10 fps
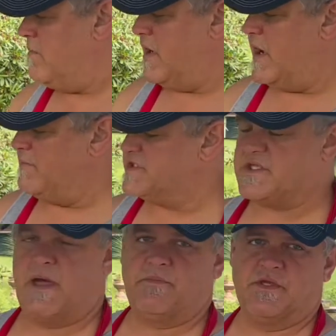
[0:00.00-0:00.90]
But I'm gonna
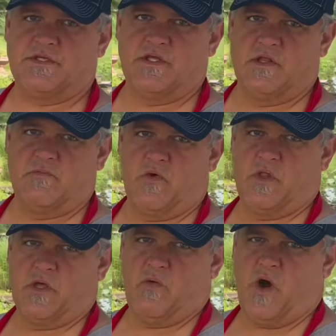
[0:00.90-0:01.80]
slap this into the
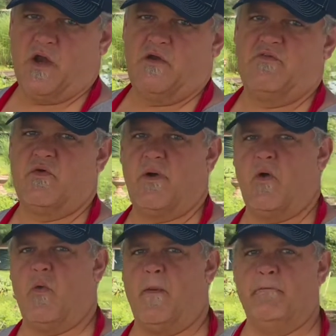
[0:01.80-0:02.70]
boiling water for
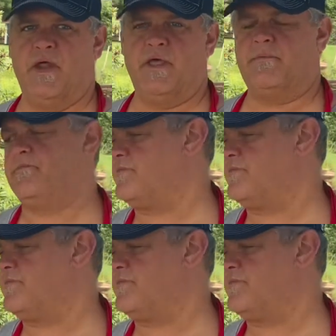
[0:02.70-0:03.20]
about 1 minute.